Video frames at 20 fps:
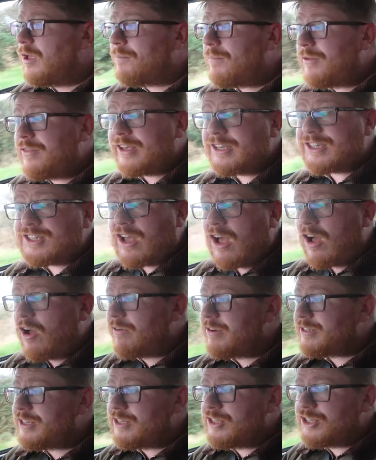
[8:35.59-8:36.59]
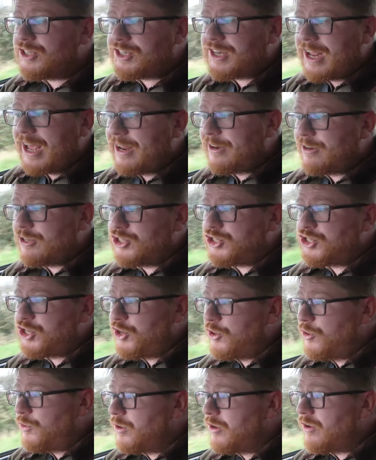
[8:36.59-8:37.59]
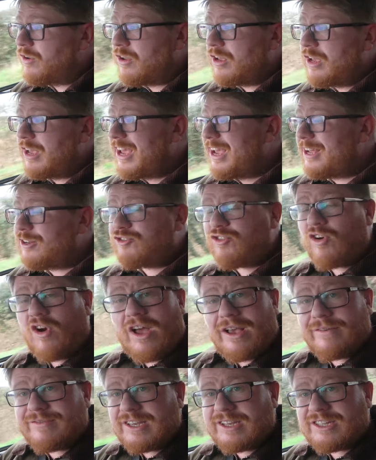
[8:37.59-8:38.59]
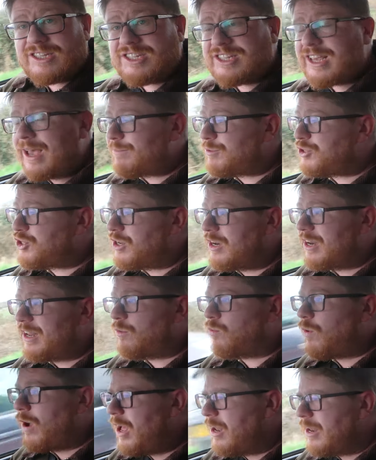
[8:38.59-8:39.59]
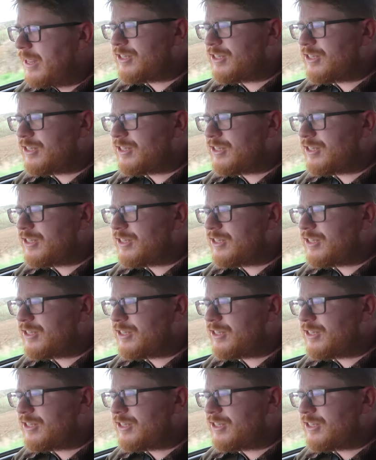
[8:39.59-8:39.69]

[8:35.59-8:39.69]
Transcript: But this car is in standard tune and it drives exceptionally well.